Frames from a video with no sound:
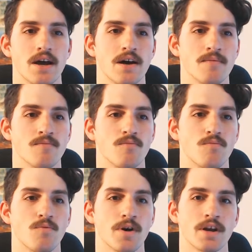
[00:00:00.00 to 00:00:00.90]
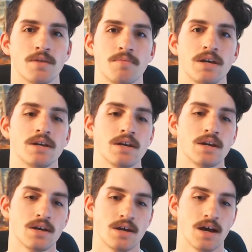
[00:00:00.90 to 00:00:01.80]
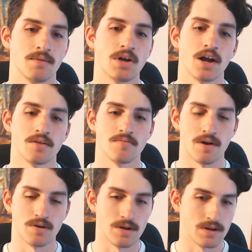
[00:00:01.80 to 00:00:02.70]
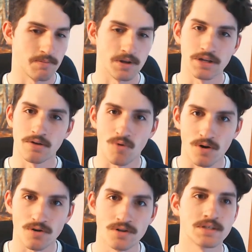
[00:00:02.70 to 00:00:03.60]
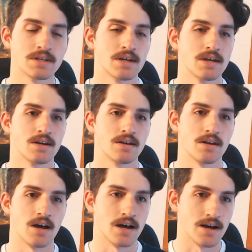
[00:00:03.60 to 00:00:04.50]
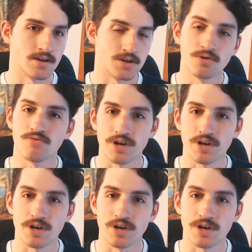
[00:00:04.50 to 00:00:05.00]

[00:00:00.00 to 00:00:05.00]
um, we're going to be um, talking about building worlds, uh, doing